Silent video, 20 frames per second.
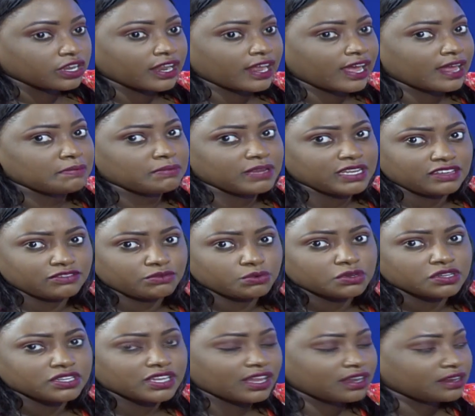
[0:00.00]
And I believe
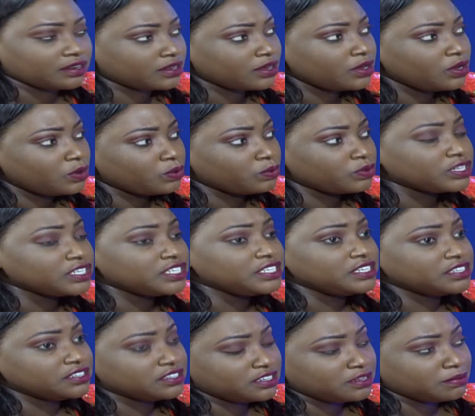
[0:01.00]
will
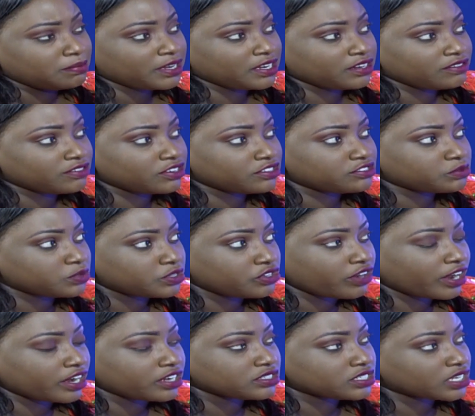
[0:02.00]
yield the benefits we're
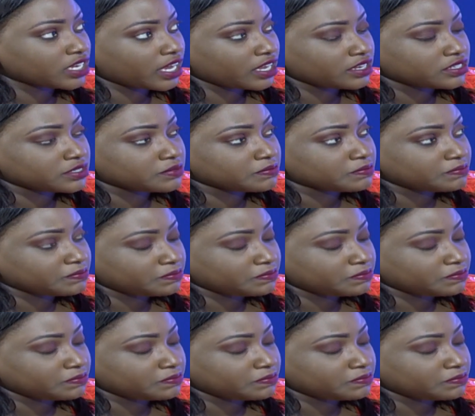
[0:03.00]
trying to get.